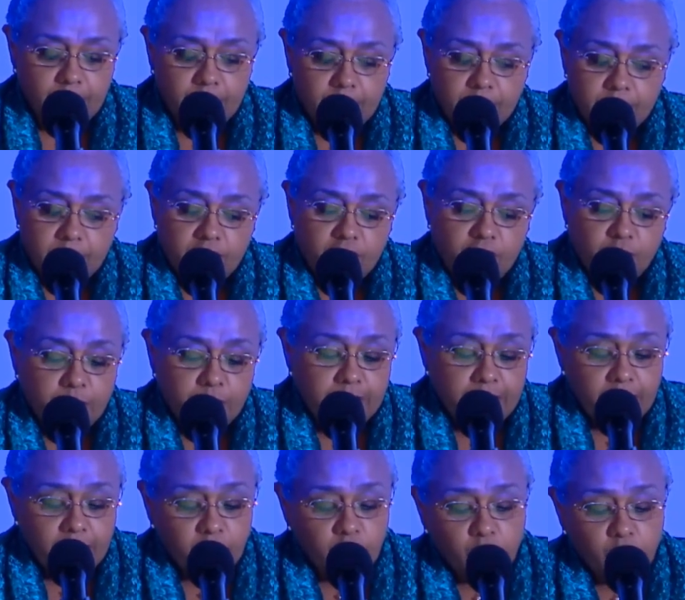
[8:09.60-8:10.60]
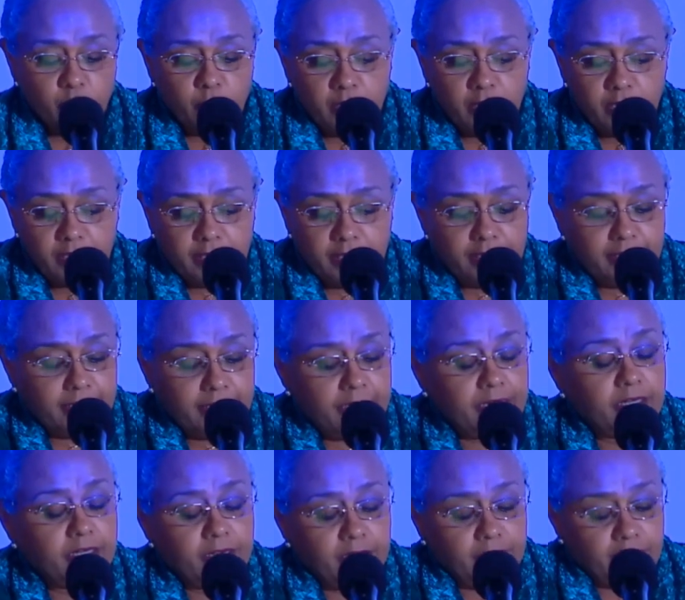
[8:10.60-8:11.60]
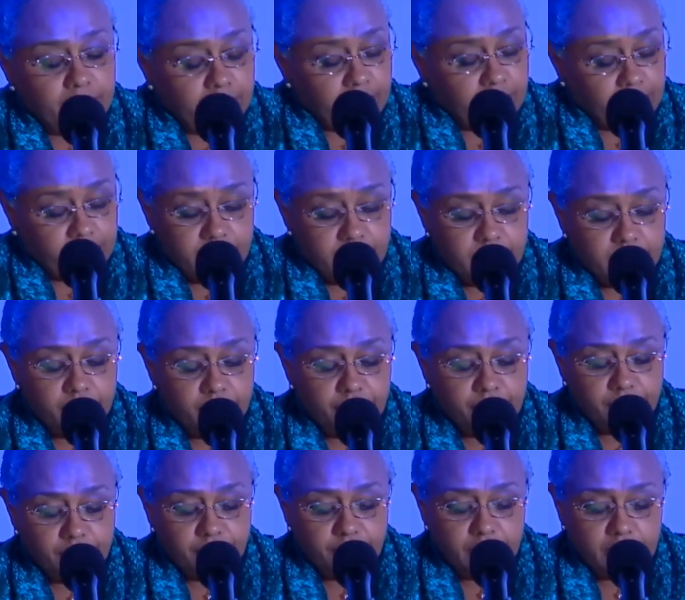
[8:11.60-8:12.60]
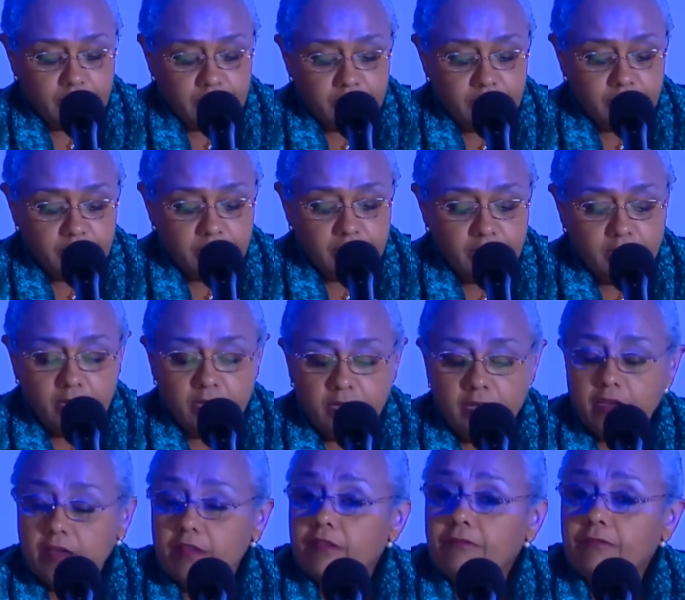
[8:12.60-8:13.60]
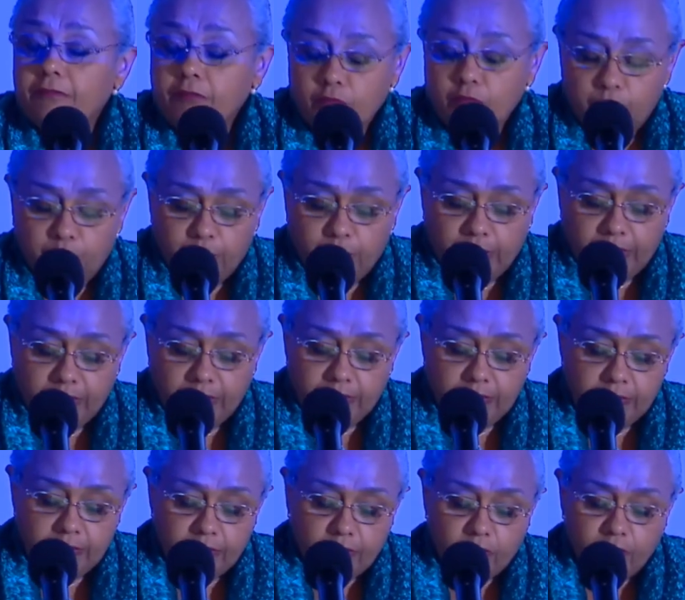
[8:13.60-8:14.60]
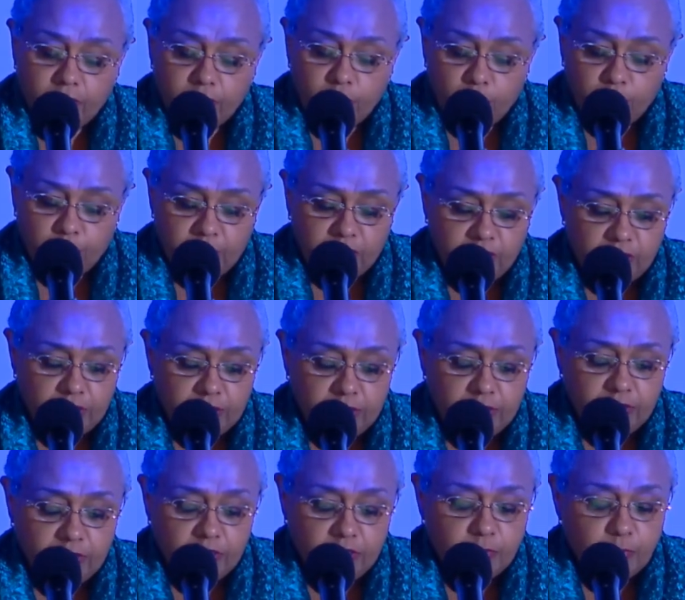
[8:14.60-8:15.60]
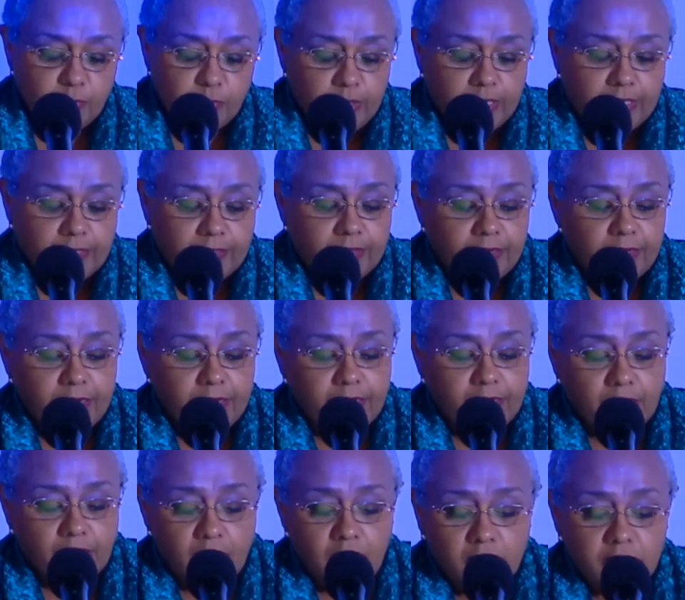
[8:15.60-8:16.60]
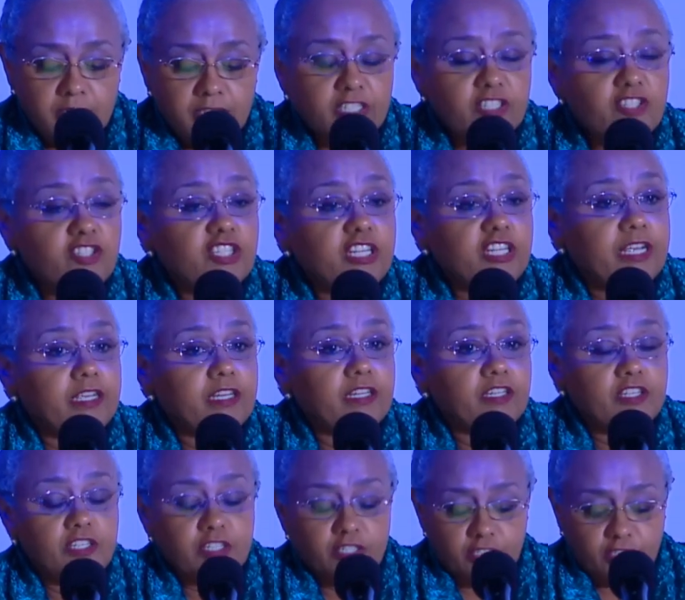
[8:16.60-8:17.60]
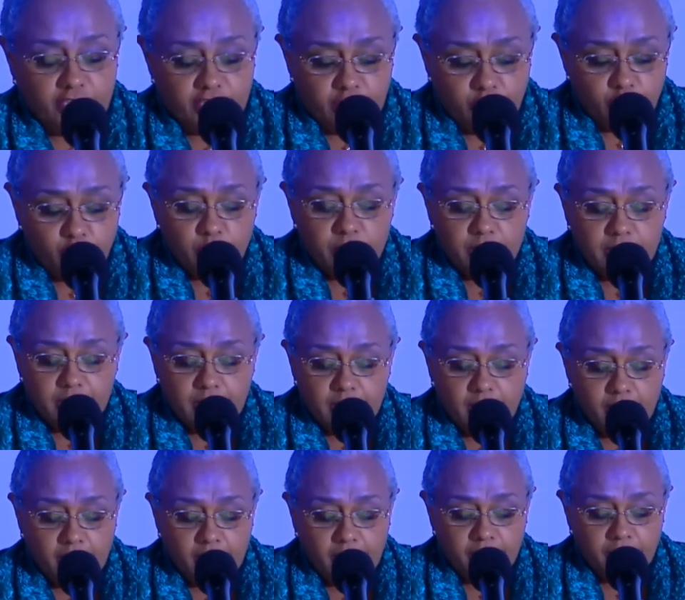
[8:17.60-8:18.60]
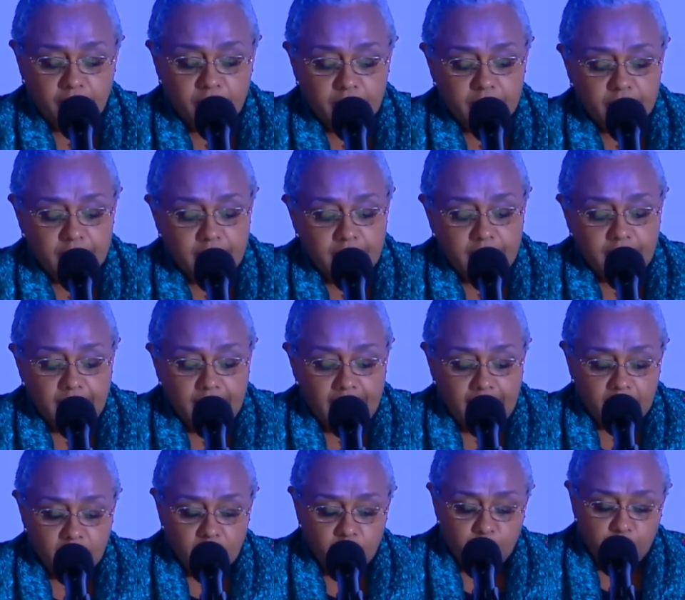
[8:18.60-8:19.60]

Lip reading: Since you began your work in Kenya in the 1950s, the footprint of your mission to bring lasting change to children's lives and to